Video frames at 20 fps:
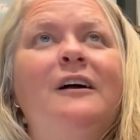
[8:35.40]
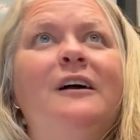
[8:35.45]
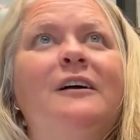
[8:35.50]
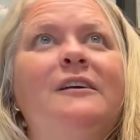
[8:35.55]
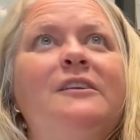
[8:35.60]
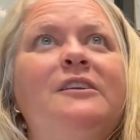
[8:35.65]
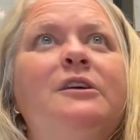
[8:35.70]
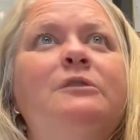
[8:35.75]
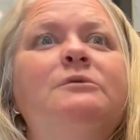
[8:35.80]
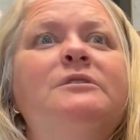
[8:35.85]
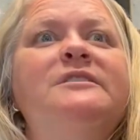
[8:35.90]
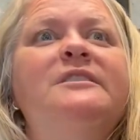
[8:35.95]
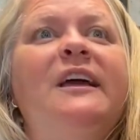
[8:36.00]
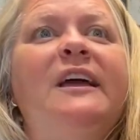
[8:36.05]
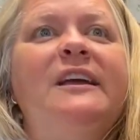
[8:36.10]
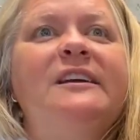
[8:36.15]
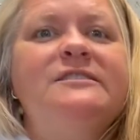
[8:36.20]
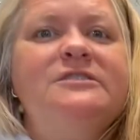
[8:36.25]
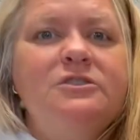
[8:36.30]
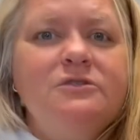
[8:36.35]
You would
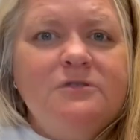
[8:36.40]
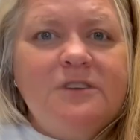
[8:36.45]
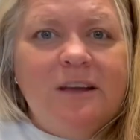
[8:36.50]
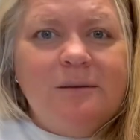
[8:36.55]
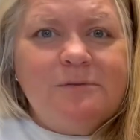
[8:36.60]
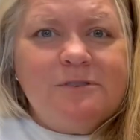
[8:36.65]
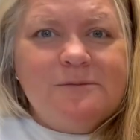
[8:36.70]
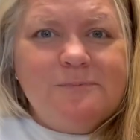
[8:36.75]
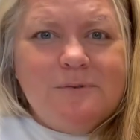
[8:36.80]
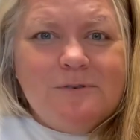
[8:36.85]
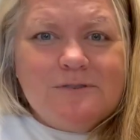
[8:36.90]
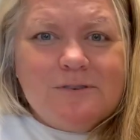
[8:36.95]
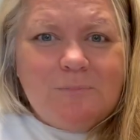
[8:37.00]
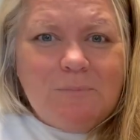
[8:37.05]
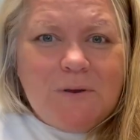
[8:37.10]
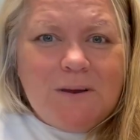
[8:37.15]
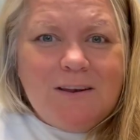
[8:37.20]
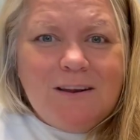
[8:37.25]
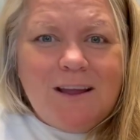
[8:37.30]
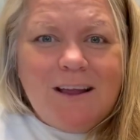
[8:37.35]
take 2 tablespoons of
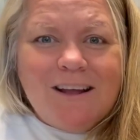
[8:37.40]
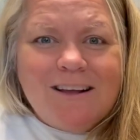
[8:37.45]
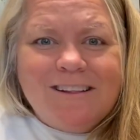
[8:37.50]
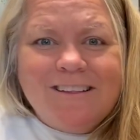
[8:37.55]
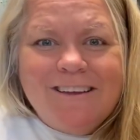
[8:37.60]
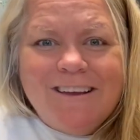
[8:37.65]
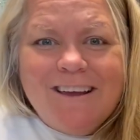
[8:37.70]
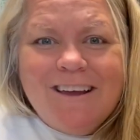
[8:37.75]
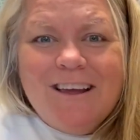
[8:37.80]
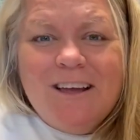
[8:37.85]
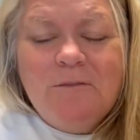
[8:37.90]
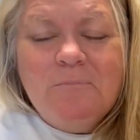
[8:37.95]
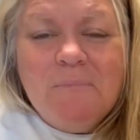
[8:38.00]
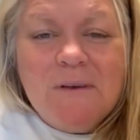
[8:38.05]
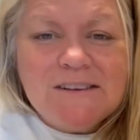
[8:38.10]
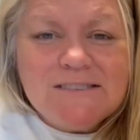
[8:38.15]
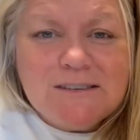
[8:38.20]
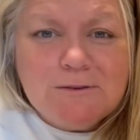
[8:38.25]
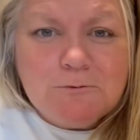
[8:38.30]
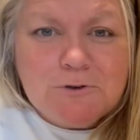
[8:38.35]
bentonite clay,
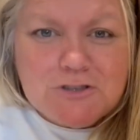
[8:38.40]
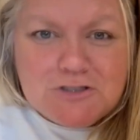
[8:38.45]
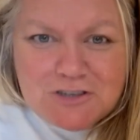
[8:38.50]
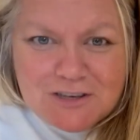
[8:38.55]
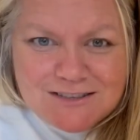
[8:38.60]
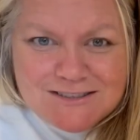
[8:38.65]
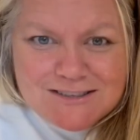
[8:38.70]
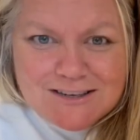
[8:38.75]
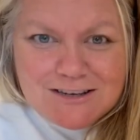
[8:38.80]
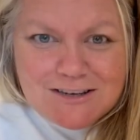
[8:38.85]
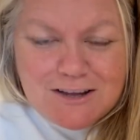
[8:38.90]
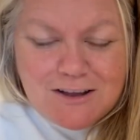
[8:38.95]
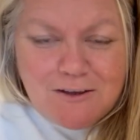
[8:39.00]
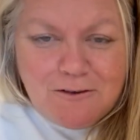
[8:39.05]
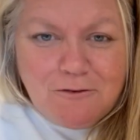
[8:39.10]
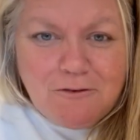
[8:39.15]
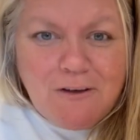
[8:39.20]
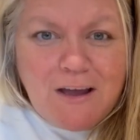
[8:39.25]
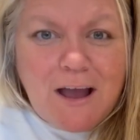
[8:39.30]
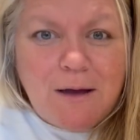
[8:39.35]
mix it with just
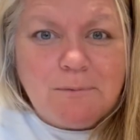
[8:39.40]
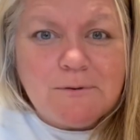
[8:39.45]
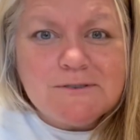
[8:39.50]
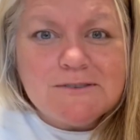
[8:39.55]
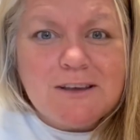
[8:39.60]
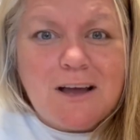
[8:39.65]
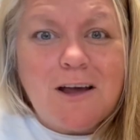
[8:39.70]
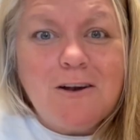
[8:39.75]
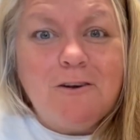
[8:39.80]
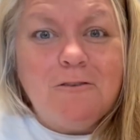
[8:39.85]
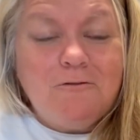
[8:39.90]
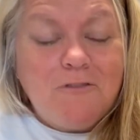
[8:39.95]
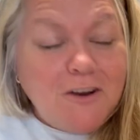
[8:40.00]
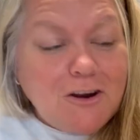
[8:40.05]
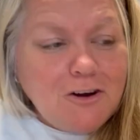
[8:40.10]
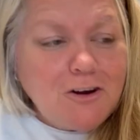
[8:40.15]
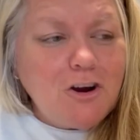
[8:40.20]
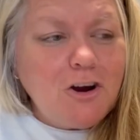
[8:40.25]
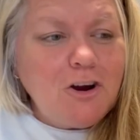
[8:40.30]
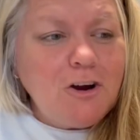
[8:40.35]
enough apple cider
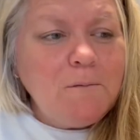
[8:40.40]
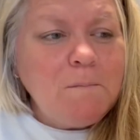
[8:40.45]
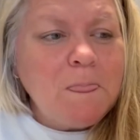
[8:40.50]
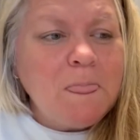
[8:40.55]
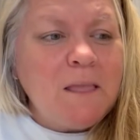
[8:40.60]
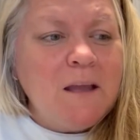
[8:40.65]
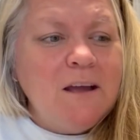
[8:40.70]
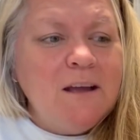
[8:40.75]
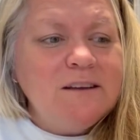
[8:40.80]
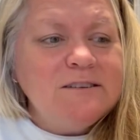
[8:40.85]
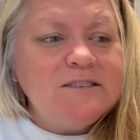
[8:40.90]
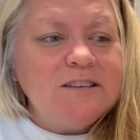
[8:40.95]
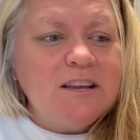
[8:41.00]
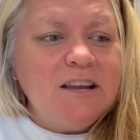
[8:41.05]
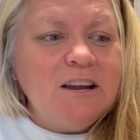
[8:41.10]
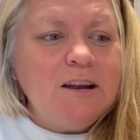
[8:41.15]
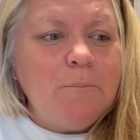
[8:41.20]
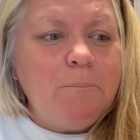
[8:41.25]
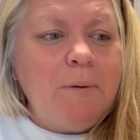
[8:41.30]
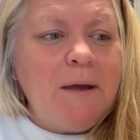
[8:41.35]
vinegar to
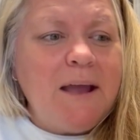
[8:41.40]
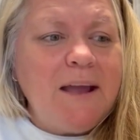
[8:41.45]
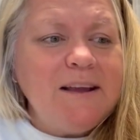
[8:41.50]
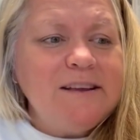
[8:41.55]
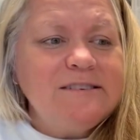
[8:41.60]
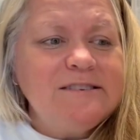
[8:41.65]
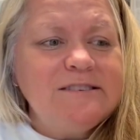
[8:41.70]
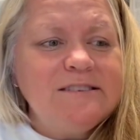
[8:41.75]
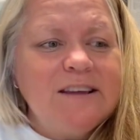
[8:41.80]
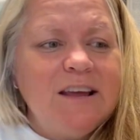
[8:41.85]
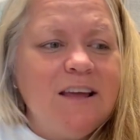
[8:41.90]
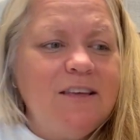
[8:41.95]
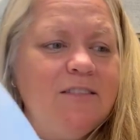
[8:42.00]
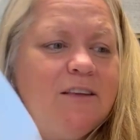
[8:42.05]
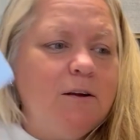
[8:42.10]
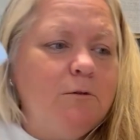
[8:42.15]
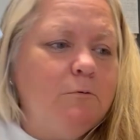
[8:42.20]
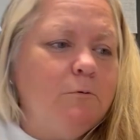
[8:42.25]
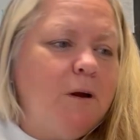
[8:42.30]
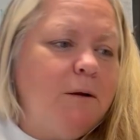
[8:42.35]
get a paste, and
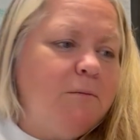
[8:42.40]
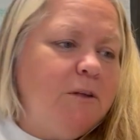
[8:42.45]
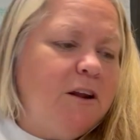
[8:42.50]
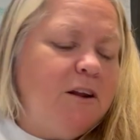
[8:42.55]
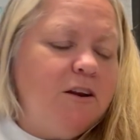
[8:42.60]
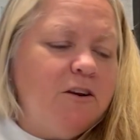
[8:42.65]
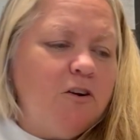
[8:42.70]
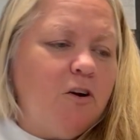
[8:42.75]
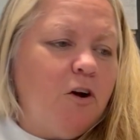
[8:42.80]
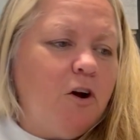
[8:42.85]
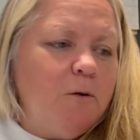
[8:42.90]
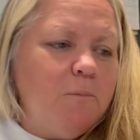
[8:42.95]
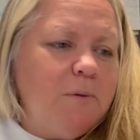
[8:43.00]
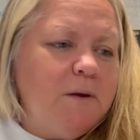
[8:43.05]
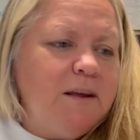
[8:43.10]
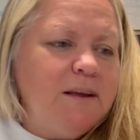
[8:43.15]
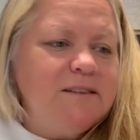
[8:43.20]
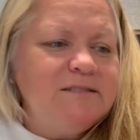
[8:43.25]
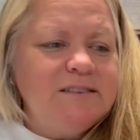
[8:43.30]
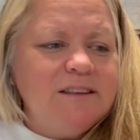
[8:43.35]
then rub that in your
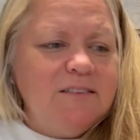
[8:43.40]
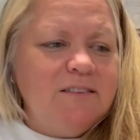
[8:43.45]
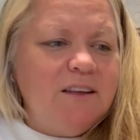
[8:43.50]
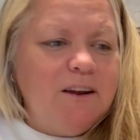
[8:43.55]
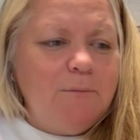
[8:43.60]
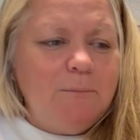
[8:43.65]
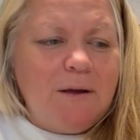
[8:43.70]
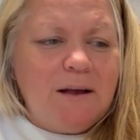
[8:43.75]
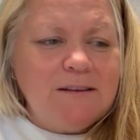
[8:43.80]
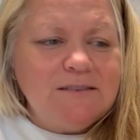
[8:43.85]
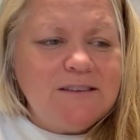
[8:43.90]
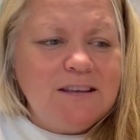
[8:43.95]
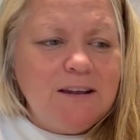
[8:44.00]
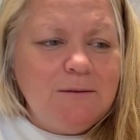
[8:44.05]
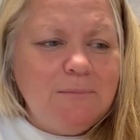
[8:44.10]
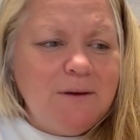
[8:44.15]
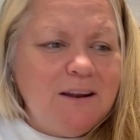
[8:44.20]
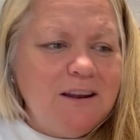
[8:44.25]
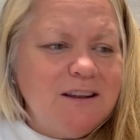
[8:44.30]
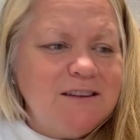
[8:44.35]
armpits, and then about
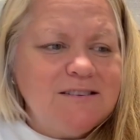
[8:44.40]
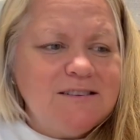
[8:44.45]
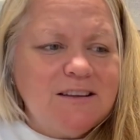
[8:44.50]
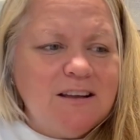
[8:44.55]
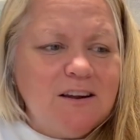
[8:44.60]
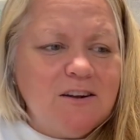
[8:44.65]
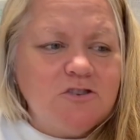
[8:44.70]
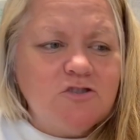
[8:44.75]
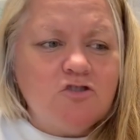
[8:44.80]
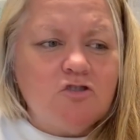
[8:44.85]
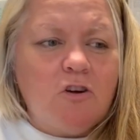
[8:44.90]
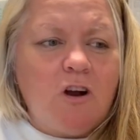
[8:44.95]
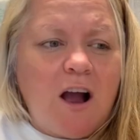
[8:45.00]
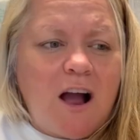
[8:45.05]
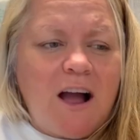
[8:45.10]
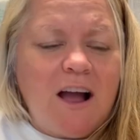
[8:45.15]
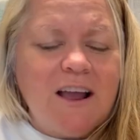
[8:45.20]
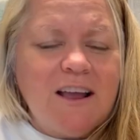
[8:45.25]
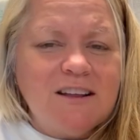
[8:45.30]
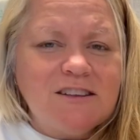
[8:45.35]
10 minutes, it'll
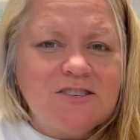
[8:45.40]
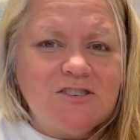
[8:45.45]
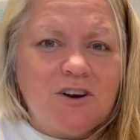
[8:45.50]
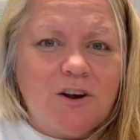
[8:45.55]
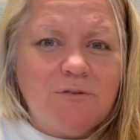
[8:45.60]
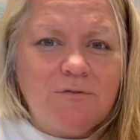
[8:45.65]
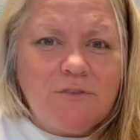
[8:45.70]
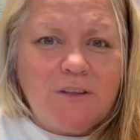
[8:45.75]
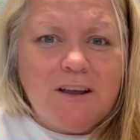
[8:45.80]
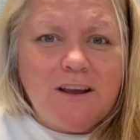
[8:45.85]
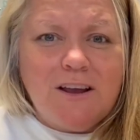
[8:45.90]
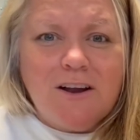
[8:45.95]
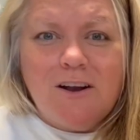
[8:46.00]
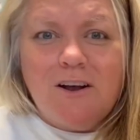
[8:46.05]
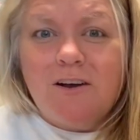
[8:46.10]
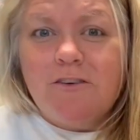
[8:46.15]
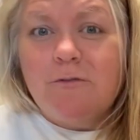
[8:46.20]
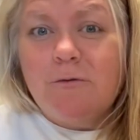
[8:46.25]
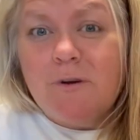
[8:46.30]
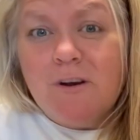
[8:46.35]
dry and start flaking
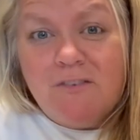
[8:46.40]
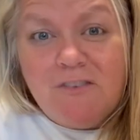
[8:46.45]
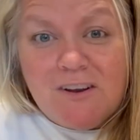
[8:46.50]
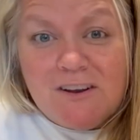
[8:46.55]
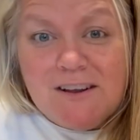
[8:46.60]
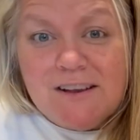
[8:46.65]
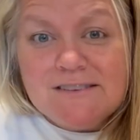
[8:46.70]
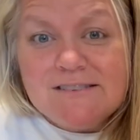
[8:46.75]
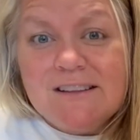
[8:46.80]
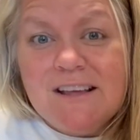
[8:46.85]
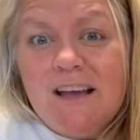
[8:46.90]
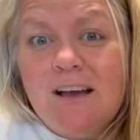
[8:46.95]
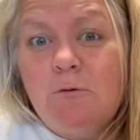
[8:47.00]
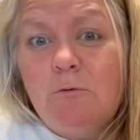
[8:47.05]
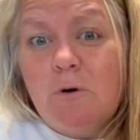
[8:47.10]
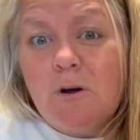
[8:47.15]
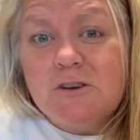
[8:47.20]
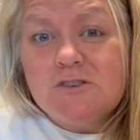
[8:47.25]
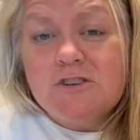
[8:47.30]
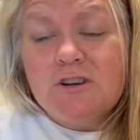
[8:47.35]
off. Whenever it does that,
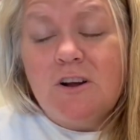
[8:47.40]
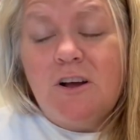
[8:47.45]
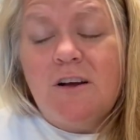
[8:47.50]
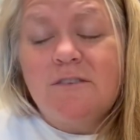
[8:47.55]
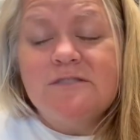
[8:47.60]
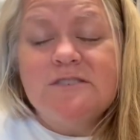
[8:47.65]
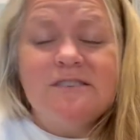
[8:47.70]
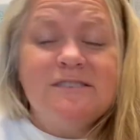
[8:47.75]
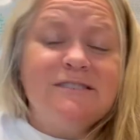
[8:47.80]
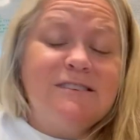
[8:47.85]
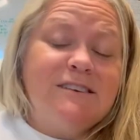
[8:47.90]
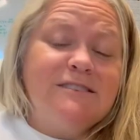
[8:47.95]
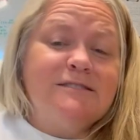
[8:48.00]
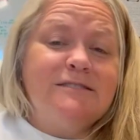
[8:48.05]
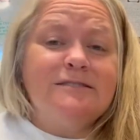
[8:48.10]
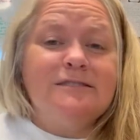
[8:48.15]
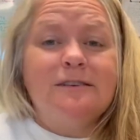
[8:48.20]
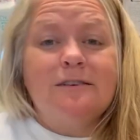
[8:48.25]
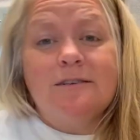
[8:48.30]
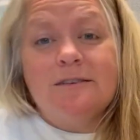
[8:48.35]
wash it off. She says
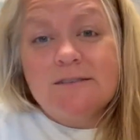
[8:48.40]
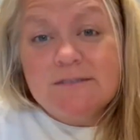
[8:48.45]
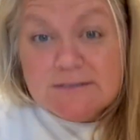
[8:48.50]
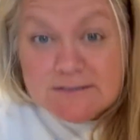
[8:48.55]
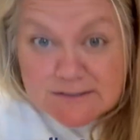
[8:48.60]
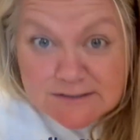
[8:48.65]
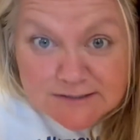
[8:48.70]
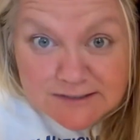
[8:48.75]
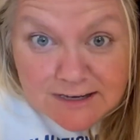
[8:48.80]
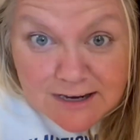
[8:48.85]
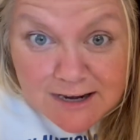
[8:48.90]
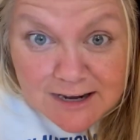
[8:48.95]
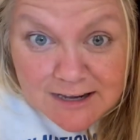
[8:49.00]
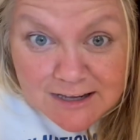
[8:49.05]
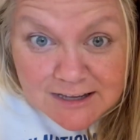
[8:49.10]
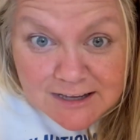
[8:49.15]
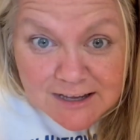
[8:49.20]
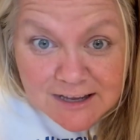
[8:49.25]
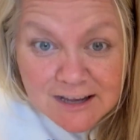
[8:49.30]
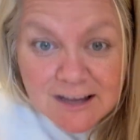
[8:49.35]
it's gonna
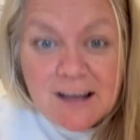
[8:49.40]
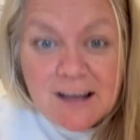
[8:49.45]
stink.